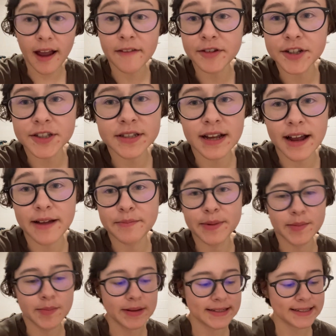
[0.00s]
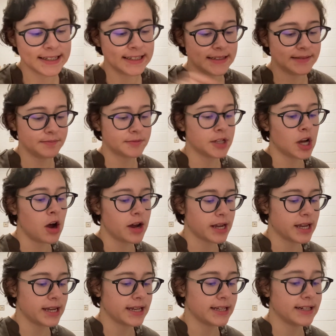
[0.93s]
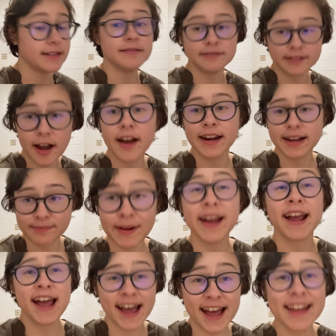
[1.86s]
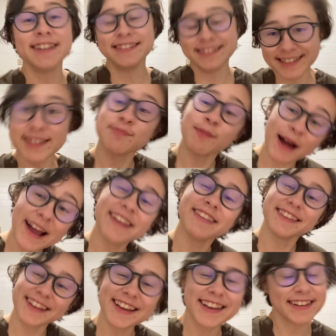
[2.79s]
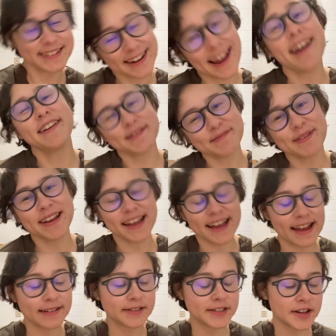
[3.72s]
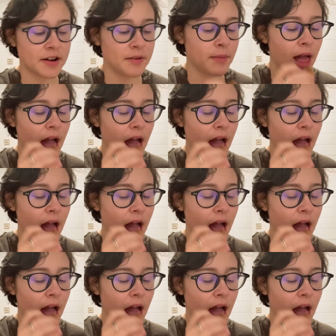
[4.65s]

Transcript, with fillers: I've just, I've been busy talking and nodding my head and smiling and nodding my head, so.